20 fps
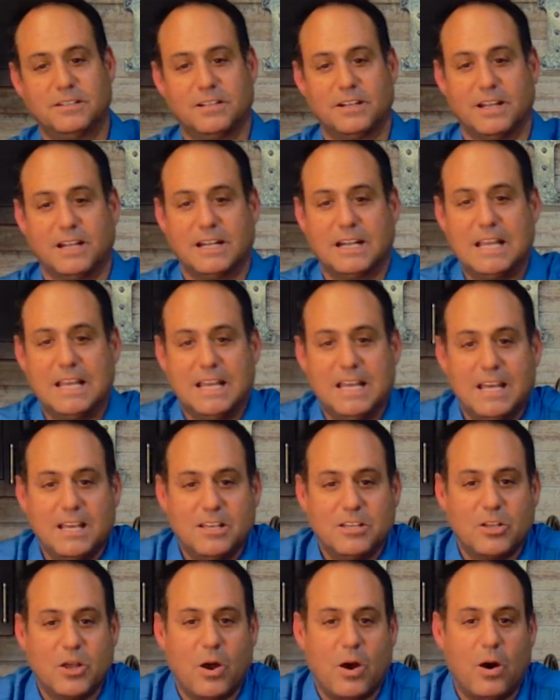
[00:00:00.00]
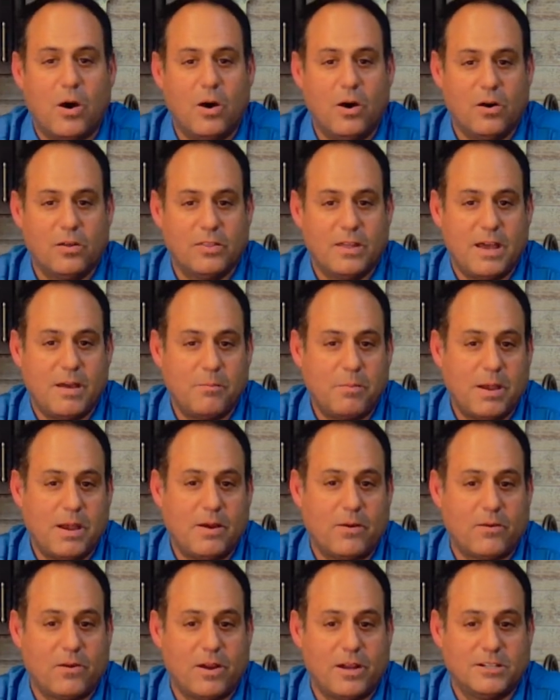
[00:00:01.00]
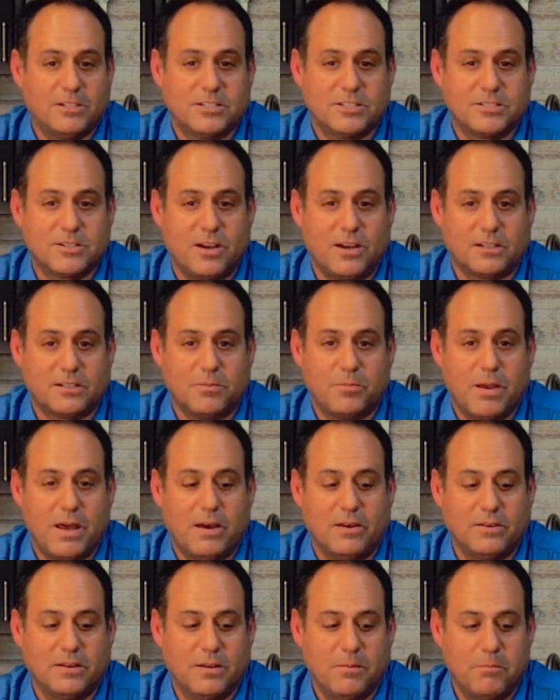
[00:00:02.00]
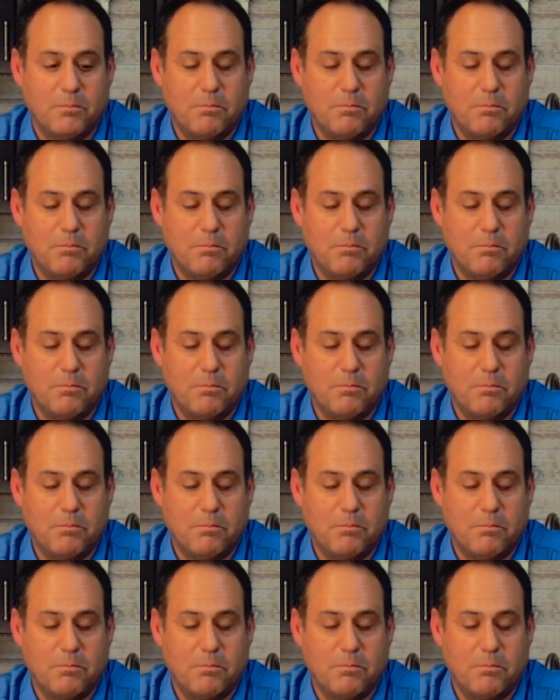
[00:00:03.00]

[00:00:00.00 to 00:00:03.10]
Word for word: Right? All that power I just talked about